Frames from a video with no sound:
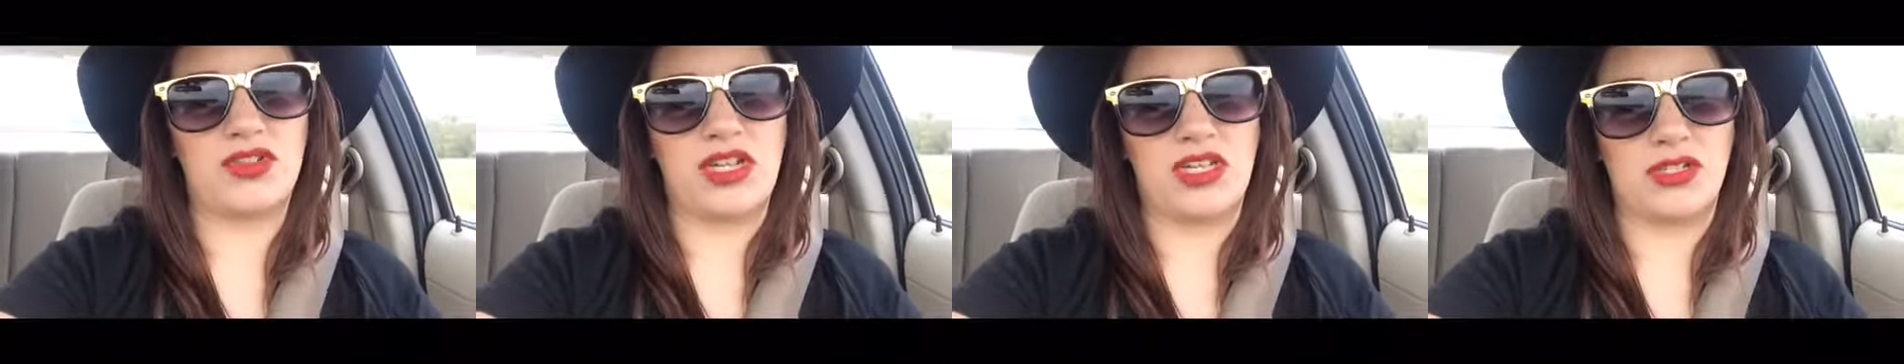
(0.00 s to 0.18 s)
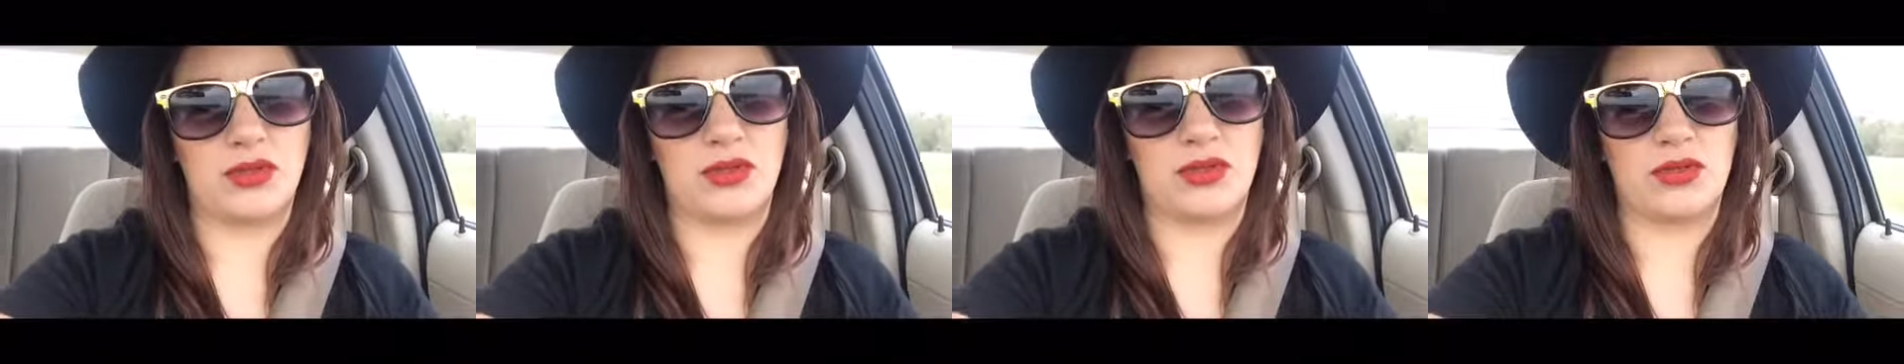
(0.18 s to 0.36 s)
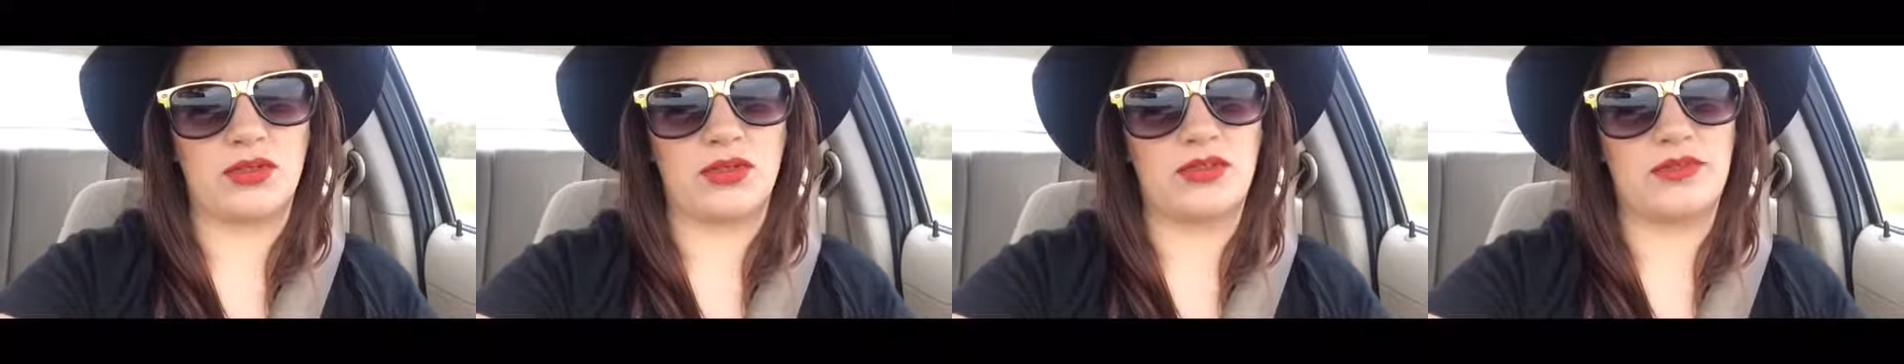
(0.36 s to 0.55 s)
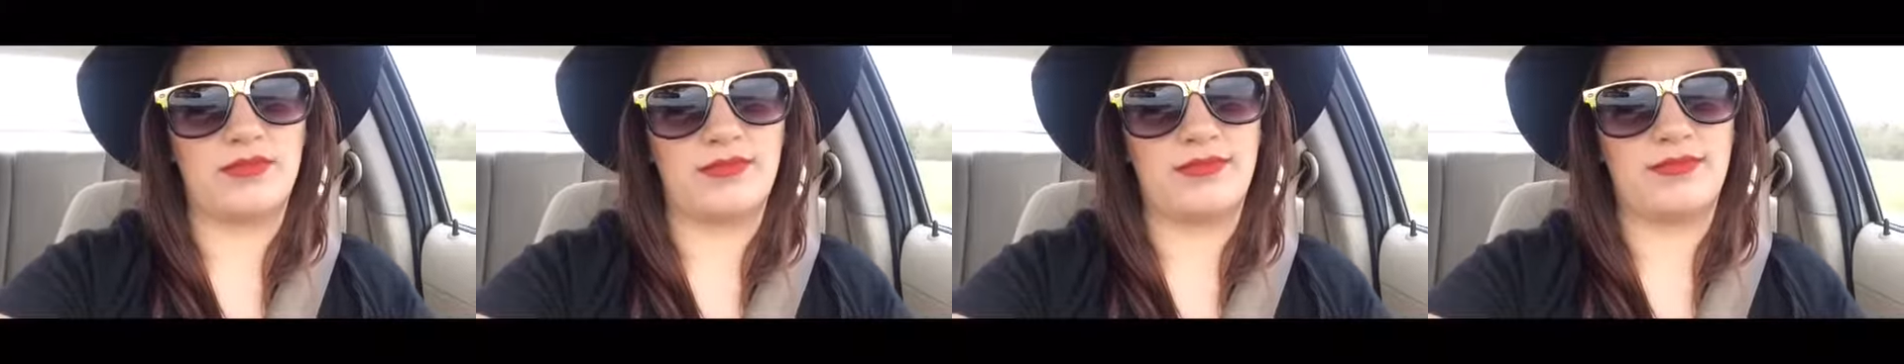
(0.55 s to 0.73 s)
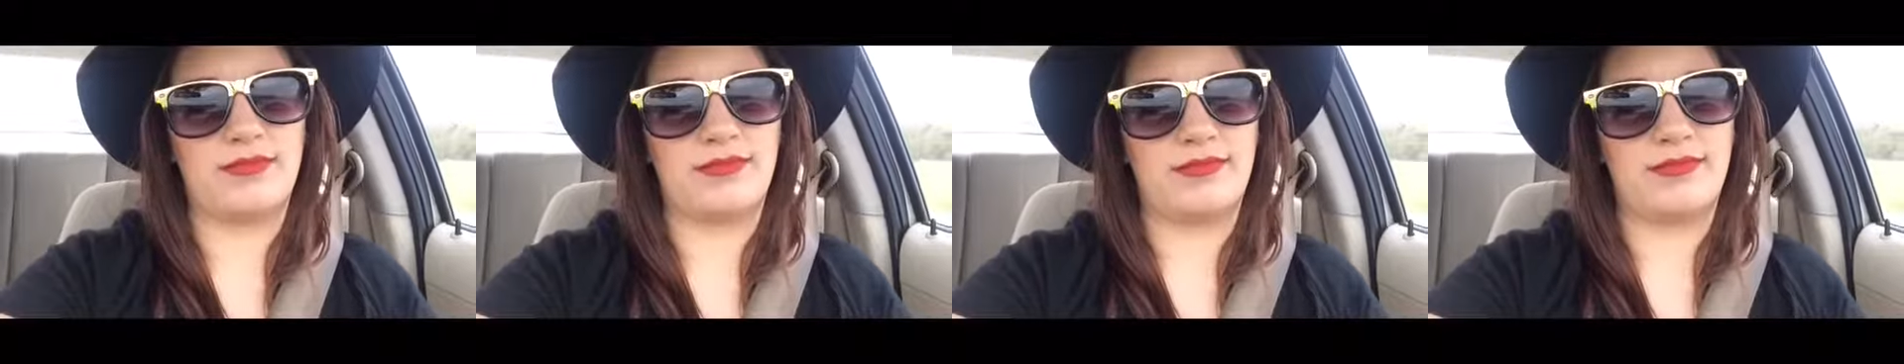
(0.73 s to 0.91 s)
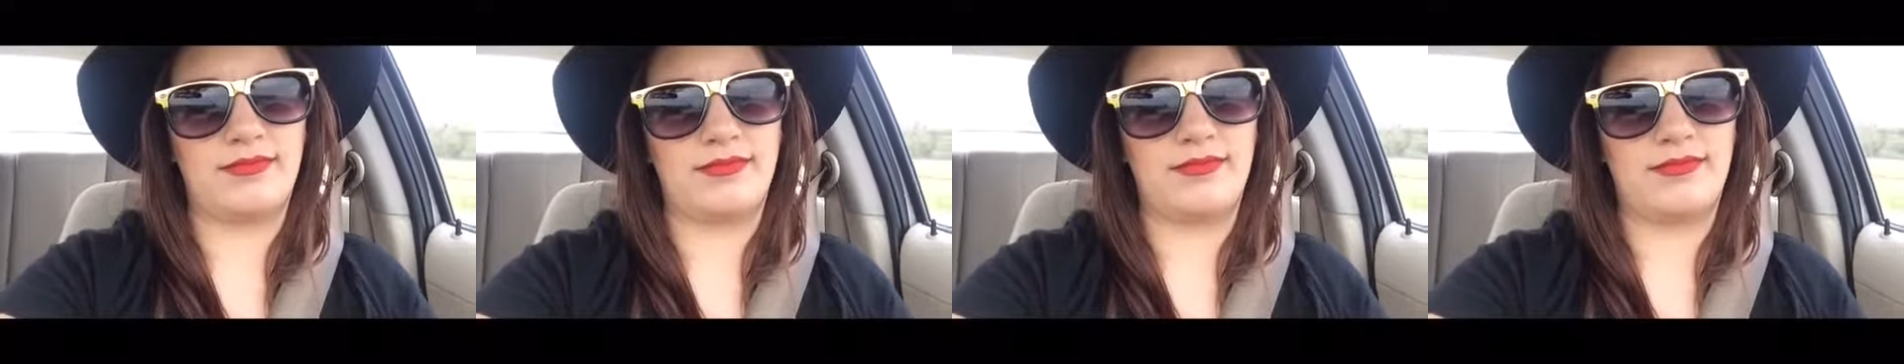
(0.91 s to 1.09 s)
race horse.
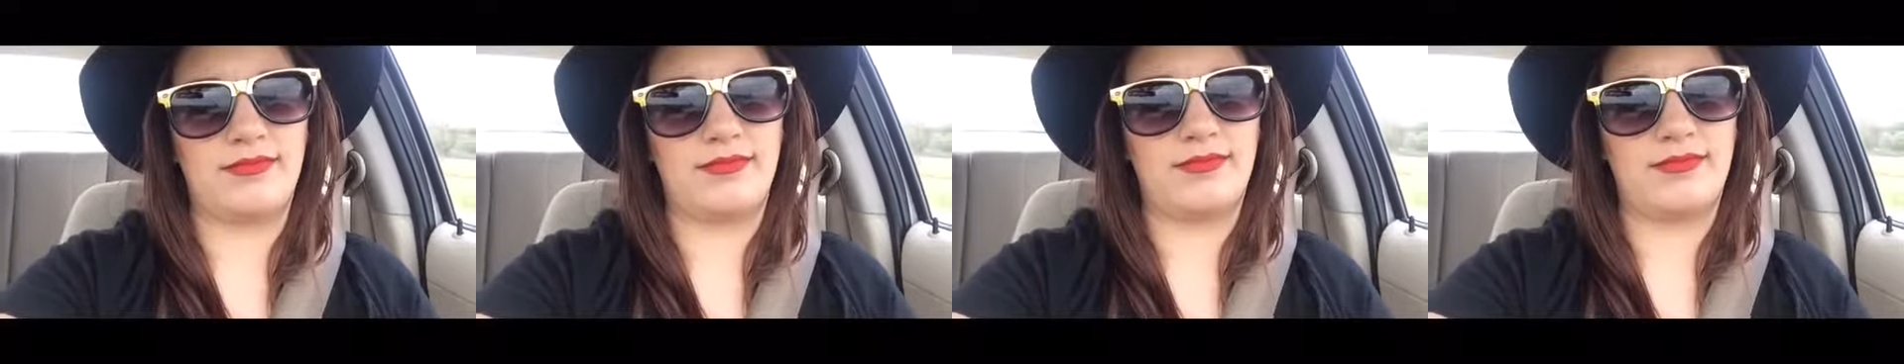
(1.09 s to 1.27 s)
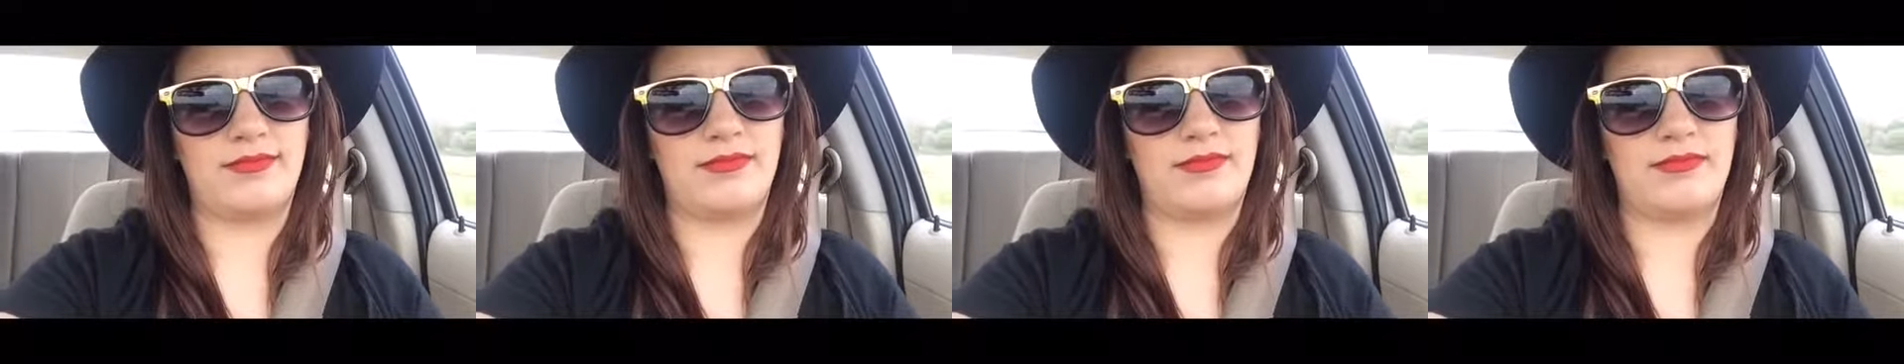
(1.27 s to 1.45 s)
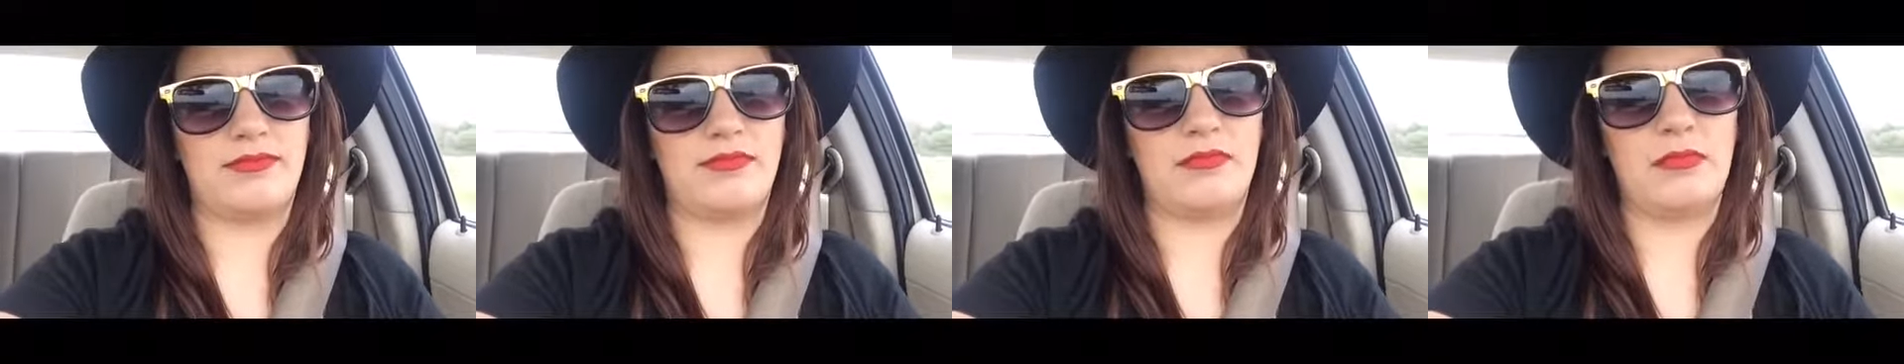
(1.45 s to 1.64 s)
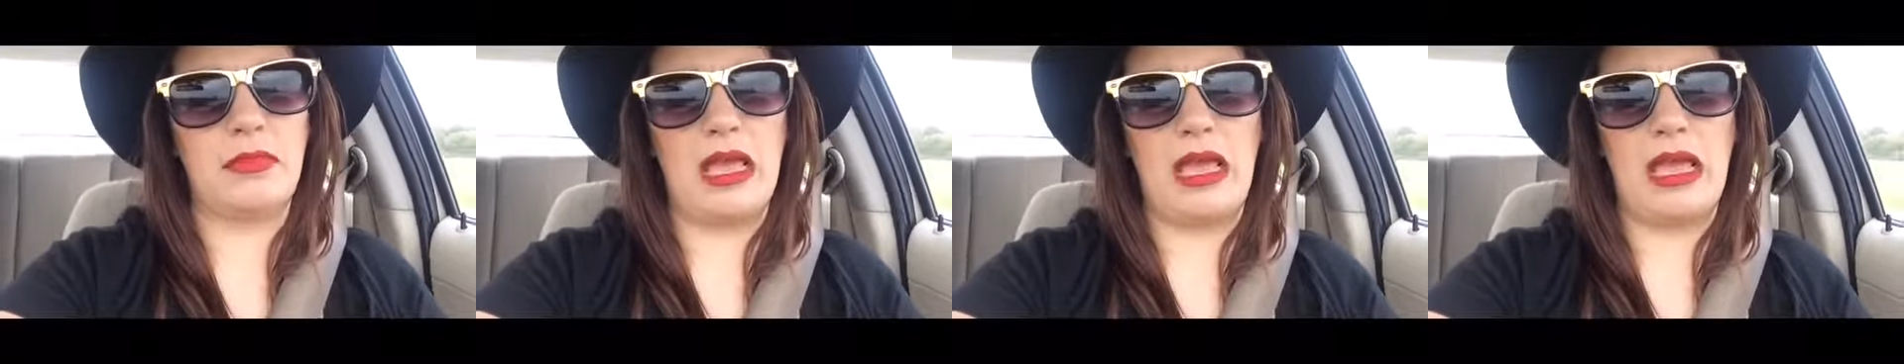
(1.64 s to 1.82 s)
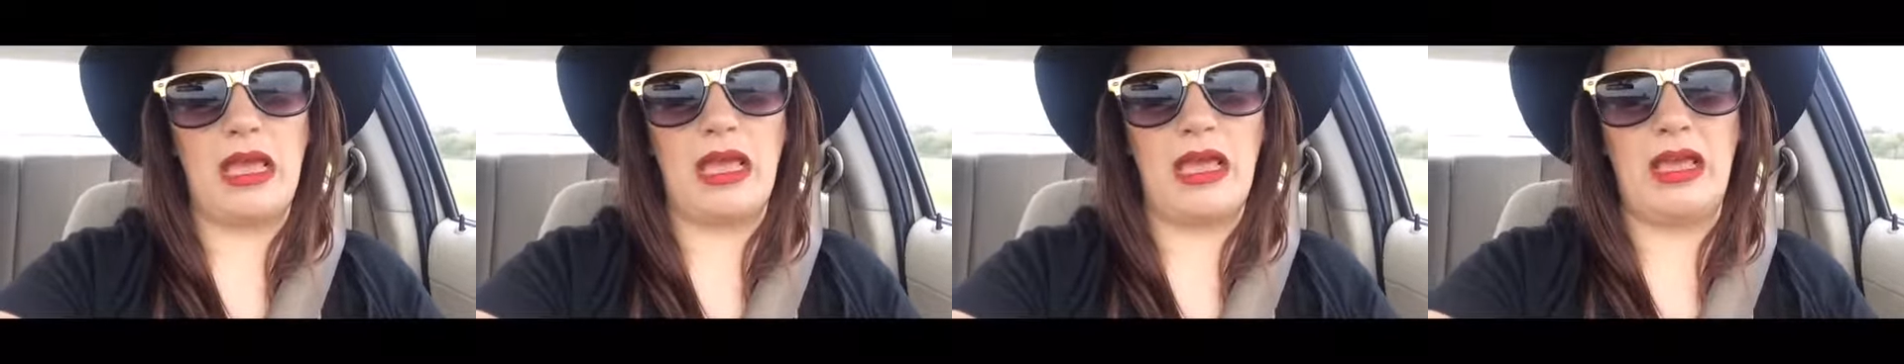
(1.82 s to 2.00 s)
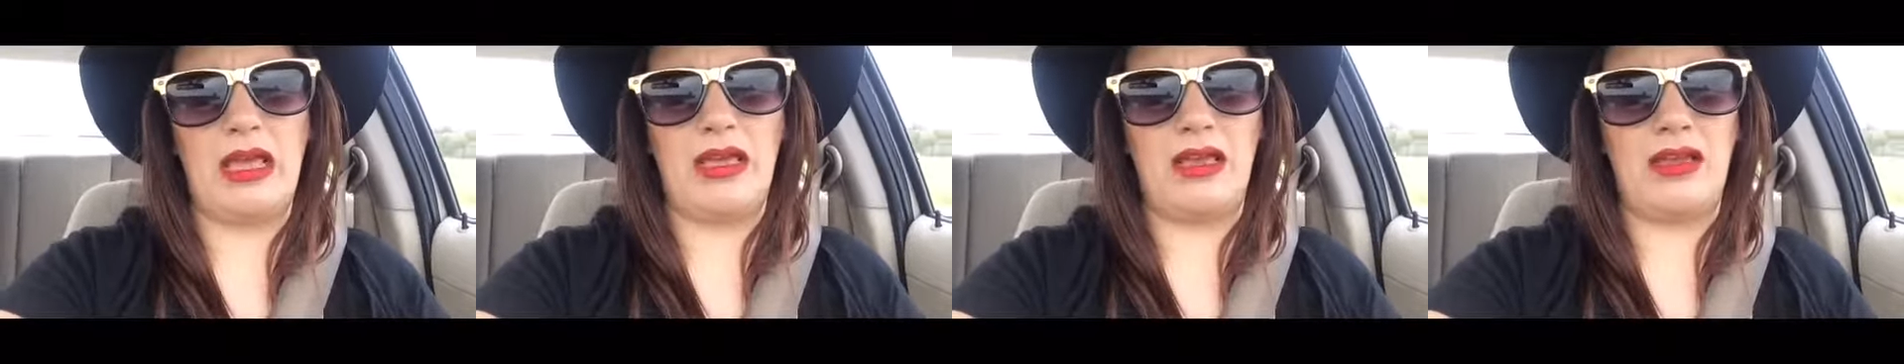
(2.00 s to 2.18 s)

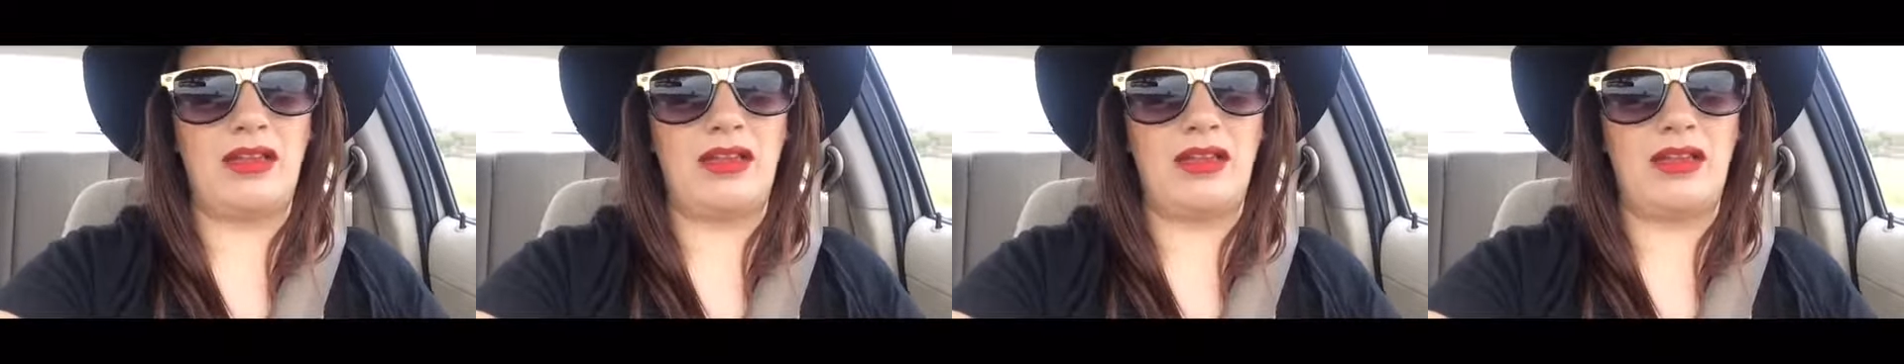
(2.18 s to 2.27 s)
Meh.